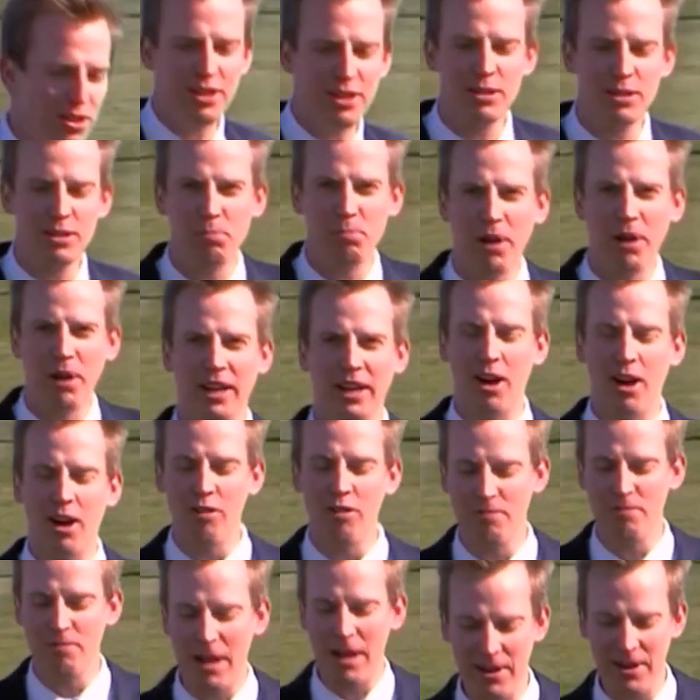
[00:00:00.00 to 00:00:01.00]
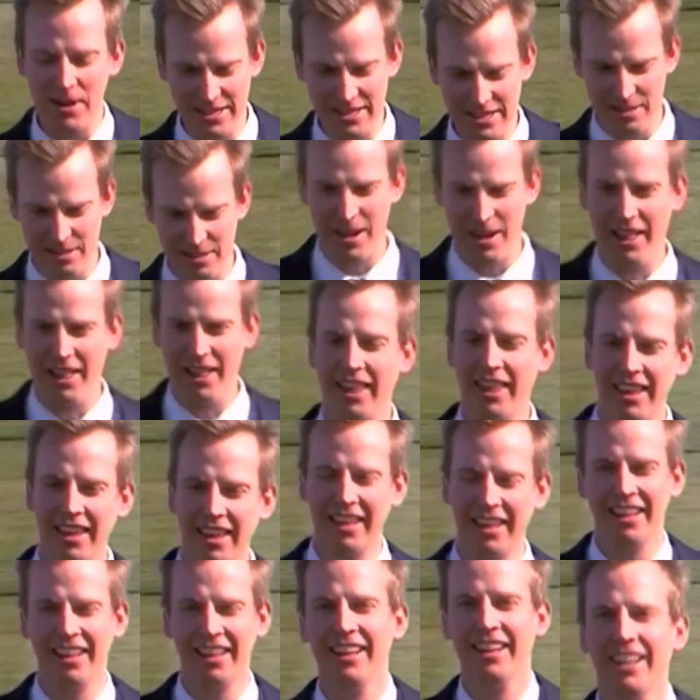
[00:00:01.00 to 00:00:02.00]
you all I do is play golf about once a month.
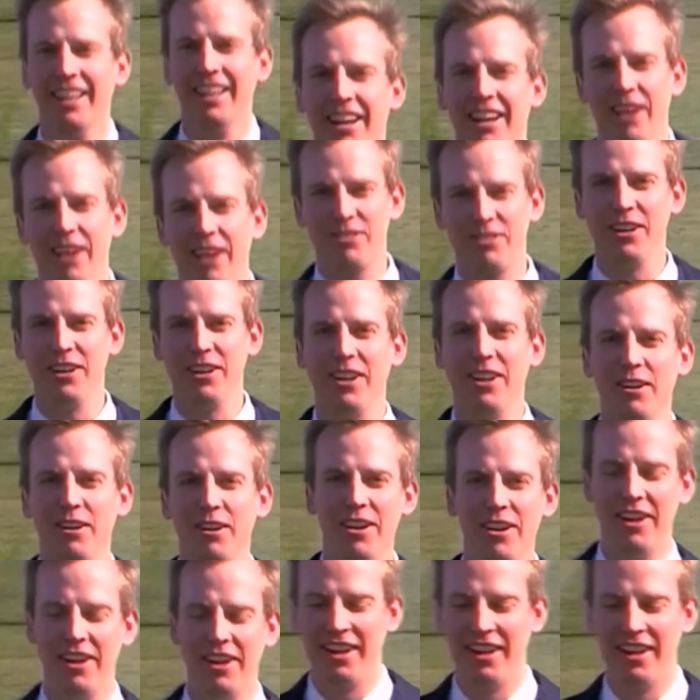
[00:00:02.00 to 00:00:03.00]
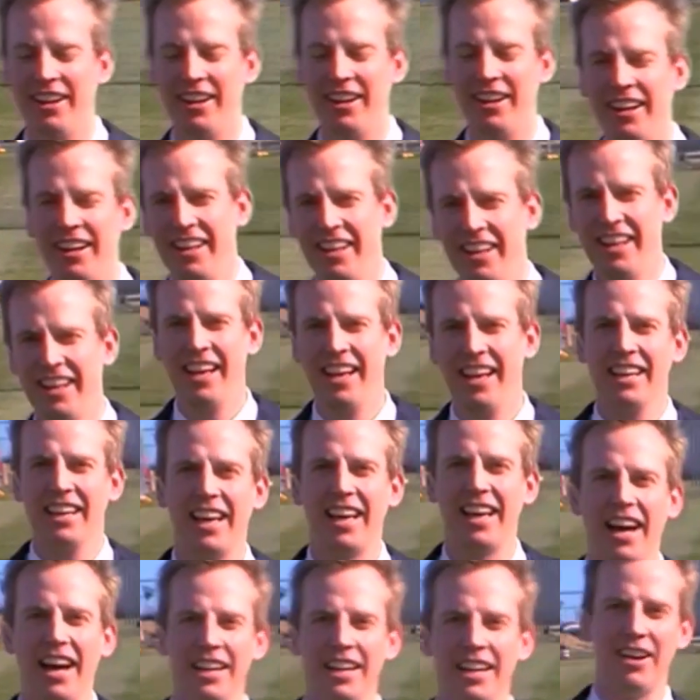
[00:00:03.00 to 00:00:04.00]
I've got no
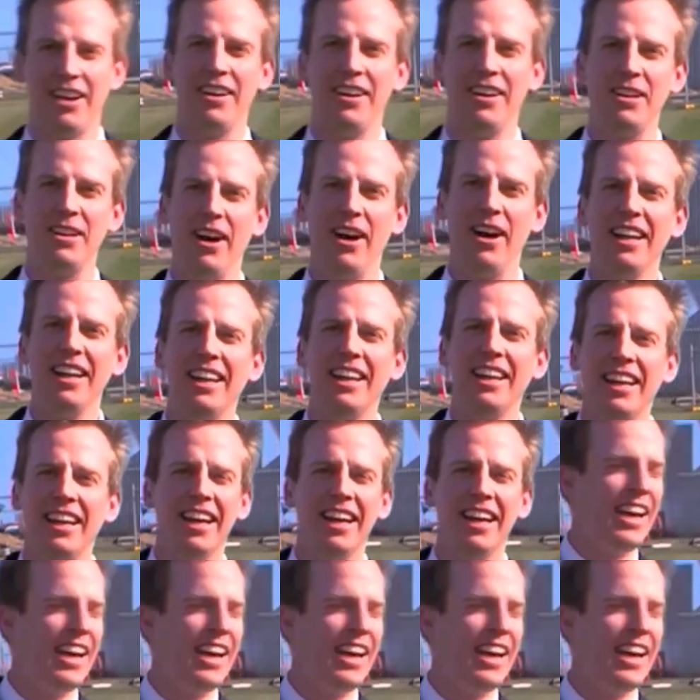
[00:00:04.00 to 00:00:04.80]
cardio anyway.